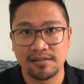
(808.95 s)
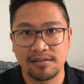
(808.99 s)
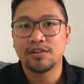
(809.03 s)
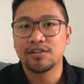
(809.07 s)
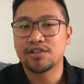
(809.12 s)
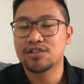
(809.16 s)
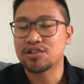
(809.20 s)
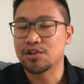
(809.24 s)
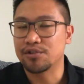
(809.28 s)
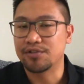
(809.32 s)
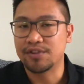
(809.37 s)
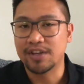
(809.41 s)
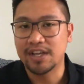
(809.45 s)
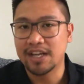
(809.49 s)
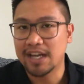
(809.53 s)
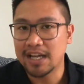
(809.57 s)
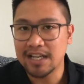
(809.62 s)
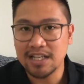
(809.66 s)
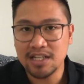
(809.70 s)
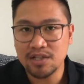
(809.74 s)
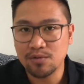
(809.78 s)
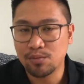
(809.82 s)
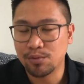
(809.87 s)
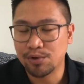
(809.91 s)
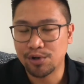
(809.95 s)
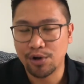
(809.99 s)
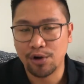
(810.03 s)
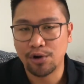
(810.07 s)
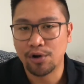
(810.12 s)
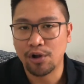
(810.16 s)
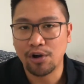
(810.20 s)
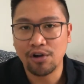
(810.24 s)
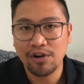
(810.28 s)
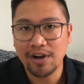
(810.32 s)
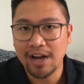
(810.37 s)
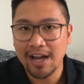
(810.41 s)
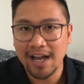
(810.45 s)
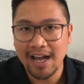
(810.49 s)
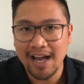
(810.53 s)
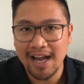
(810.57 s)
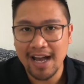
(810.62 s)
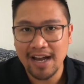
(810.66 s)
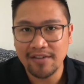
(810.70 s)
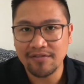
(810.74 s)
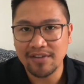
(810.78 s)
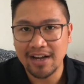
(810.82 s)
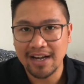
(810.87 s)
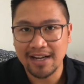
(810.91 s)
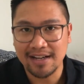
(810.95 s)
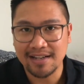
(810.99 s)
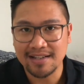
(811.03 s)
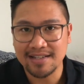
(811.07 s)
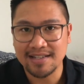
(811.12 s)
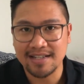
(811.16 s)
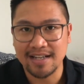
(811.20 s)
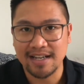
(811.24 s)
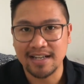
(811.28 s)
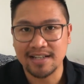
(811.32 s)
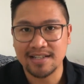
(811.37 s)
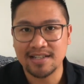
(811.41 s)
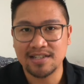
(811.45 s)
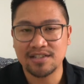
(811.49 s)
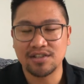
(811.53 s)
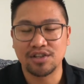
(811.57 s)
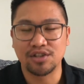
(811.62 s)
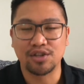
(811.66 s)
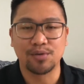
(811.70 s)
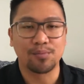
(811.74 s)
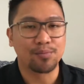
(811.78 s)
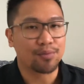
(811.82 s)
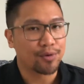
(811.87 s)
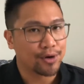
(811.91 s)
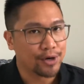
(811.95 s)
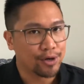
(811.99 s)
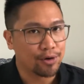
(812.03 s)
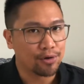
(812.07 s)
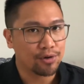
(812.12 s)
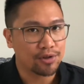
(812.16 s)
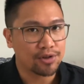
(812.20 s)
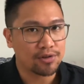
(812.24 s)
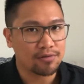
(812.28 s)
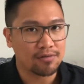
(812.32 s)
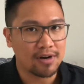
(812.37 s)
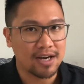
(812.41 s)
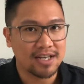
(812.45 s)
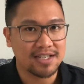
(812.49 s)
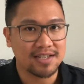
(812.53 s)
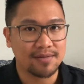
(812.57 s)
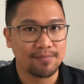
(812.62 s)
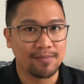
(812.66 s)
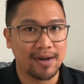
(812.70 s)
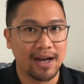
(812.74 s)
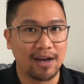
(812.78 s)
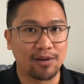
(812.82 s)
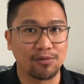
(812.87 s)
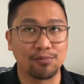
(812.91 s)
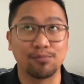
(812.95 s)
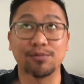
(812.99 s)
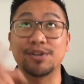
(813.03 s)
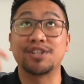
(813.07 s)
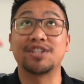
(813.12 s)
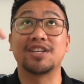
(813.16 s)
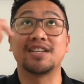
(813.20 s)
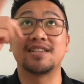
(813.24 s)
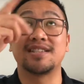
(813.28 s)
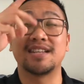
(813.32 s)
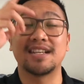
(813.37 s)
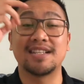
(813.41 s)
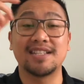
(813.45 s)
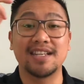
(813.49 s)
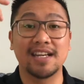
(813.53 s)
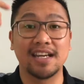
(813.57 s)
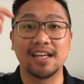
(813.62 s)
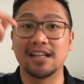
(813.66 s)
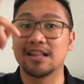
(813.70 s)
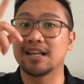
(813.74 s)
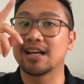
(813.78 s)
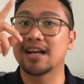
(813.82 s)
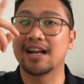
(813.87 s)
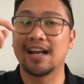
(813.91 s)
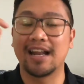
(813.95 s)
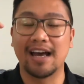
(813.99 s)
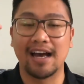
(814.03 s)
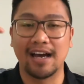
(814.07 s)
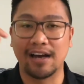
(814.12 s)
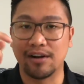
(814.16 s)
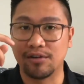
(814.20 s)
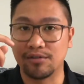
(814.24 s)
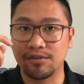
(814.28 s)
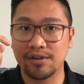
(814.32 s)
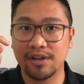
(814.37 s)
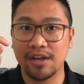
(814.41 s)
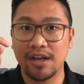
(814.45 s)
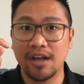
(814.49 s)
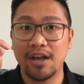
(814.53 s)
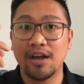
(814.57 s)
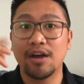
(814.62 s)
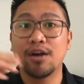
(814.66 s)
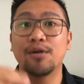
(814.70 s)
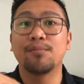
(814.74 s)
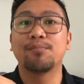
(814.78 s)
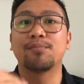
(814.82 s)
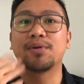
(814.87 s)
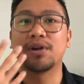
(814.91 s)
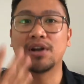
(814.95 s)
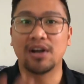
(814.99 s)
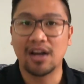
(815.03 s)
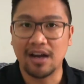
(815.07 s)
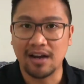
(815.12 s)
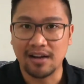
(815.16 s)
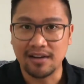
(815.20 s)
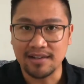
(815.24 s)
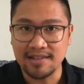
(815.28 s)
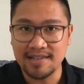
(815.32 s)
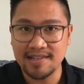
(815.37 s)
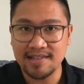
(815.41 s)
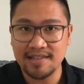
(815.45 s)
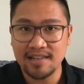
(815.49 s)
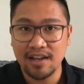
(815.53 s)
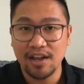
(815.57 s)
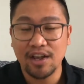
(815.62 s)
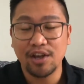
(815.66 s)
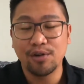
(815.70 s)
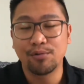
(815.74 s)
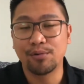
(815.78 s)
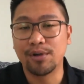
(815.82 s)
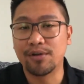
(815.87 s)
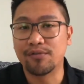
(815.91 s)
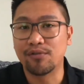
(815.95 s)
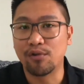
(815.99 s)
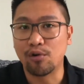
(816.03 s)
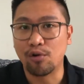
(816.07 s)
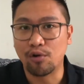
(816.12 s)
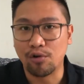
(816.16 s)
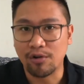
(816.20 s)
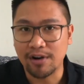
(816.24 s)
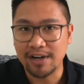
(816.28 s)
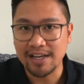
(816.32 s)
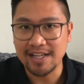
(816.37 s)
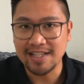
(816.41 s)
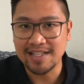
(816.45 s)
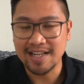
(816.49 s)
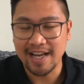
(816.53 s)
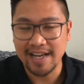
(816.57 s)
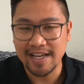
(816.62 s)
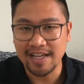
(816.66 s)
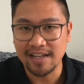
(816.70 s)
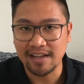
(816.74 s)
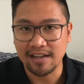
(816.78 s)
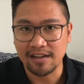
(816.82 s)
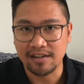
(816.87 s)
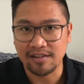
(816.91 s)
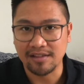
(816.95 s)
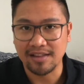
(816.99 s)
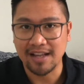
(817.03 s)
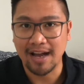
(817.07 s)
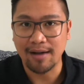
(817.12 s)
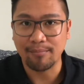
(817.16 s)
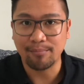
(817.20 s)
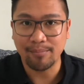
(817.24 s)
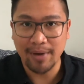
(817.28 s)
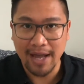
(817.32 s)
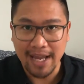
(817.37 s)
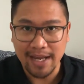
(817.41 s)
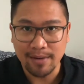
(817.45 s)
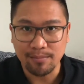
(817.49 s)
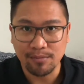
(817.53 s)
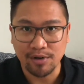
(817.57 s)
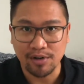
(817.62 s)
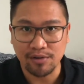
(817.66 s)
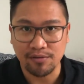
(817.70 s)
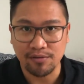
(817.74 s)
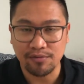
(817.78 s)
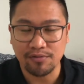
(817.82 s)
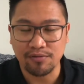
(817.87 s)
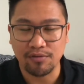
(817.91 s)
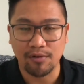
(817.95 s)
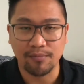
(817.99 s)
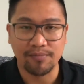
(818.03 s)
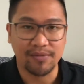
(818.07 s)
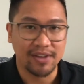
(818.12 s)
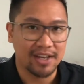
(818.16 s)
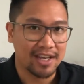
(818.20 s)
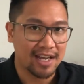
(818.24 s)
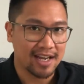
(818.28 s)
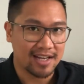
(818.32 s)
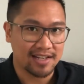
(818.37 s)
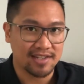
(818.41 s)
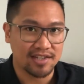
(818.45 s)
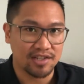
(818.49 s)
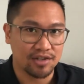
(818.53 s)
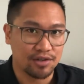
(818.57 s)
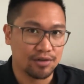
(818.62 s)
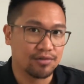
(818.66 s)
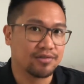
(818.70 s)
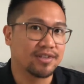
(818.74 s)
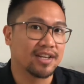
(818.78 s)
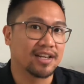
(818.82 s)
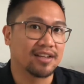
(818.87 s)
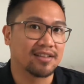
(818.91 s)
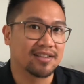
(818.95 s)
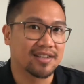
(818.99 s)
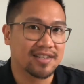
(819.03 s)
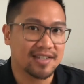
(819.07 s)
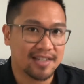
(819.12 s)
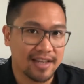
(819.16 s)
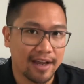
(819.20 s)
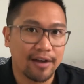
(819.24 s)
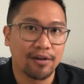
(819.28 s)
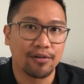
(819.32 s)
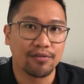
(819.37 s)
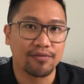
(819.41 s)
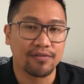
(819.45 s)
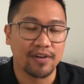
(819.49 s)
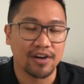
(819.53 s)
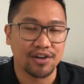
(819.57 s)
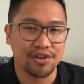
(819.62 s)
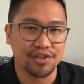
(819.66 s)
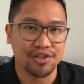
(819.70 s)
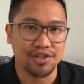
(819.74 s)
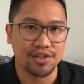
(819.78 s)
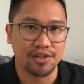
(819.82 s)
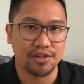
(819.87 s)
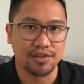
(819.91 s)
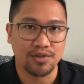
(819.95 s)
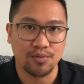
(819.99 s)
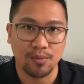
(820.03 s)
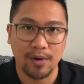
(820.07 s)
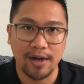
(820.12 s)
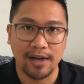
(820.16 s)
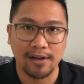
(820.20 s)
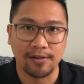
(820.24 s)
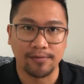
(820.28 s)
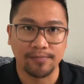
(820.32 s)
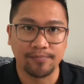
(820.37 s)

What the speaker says: So the guest will no longer have access to the pre-authorized amount which is sitting in the cloud, plus we've already taken that payment from the guest using the sale function as well.